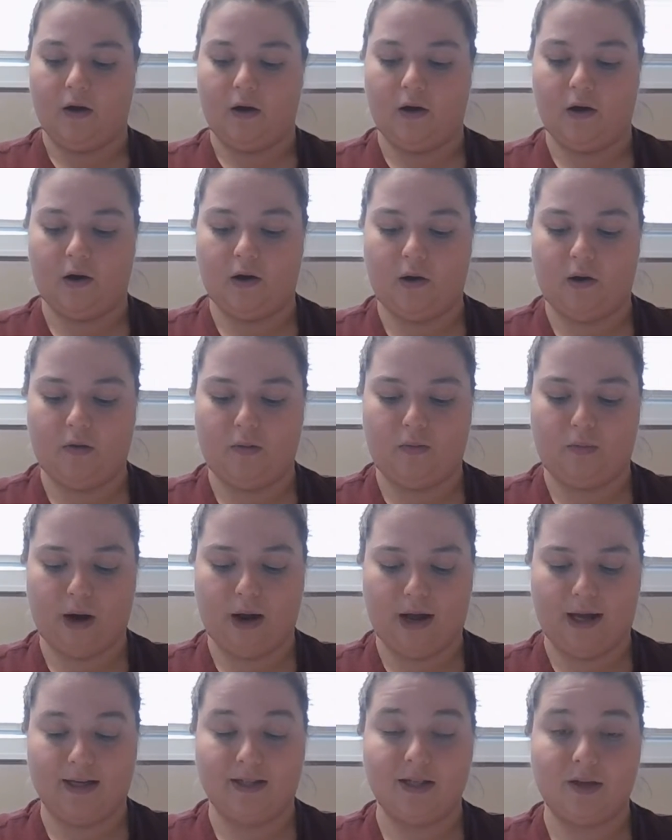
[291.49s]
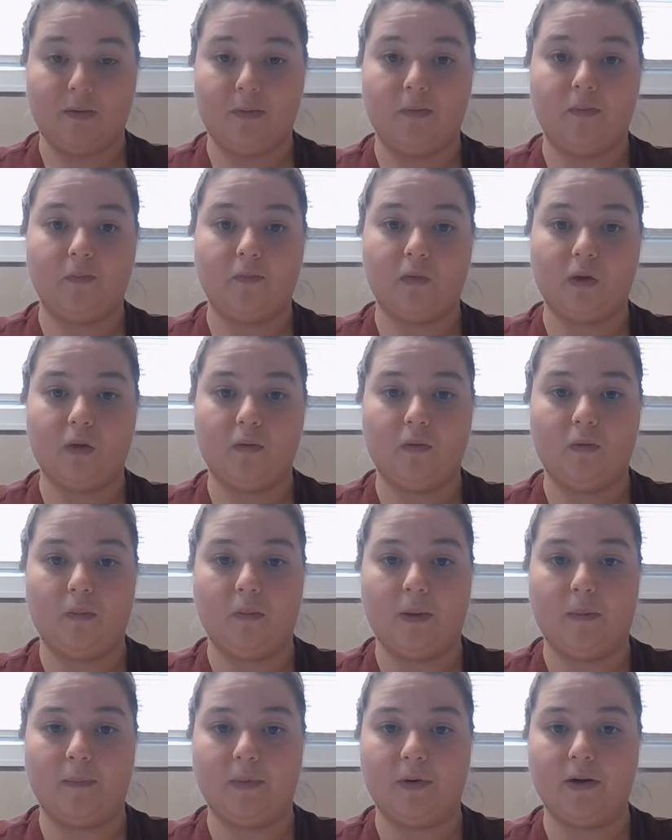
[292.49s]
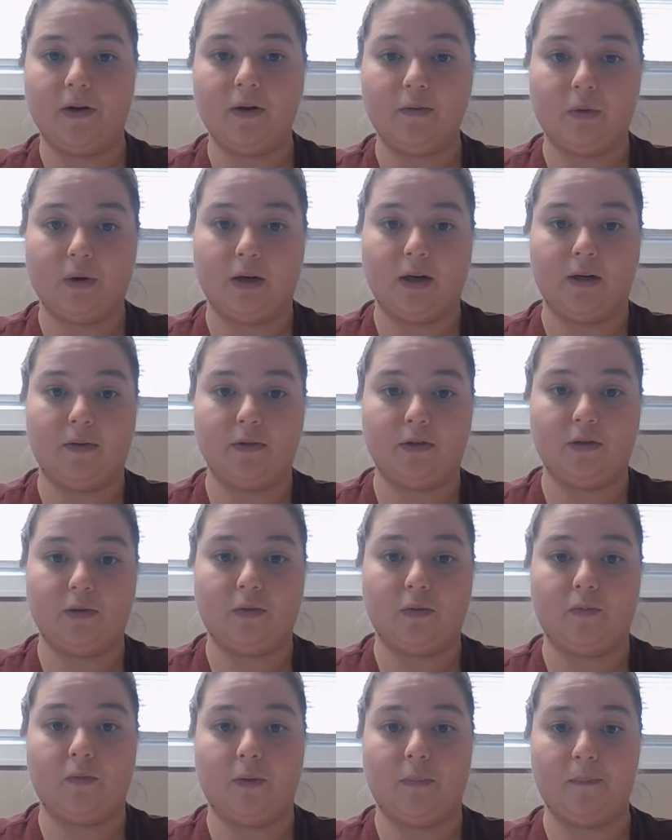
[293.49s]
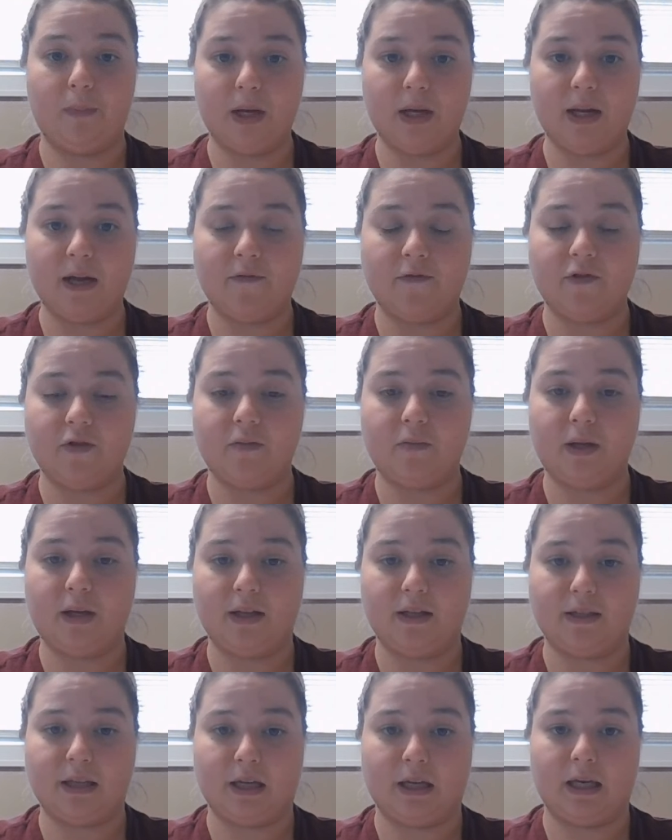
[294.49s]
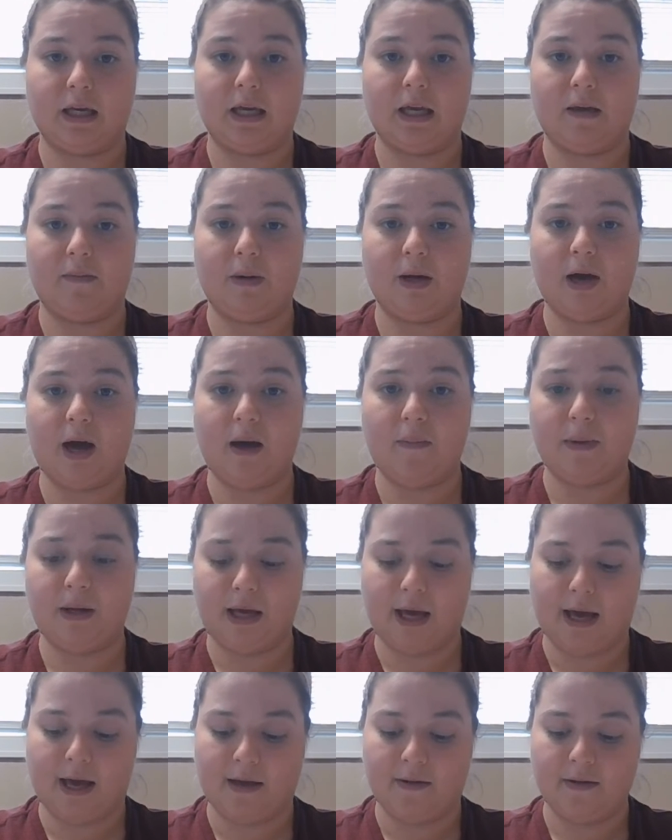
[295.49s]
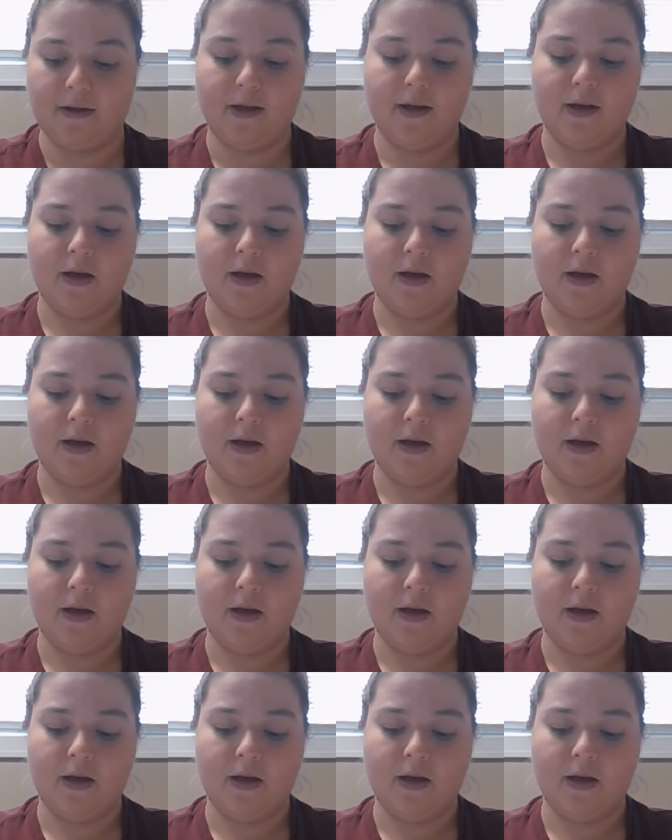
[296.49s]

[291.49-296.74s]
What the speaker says: All right. Remember, we're going to do repeat after me. It's like a game of copycat.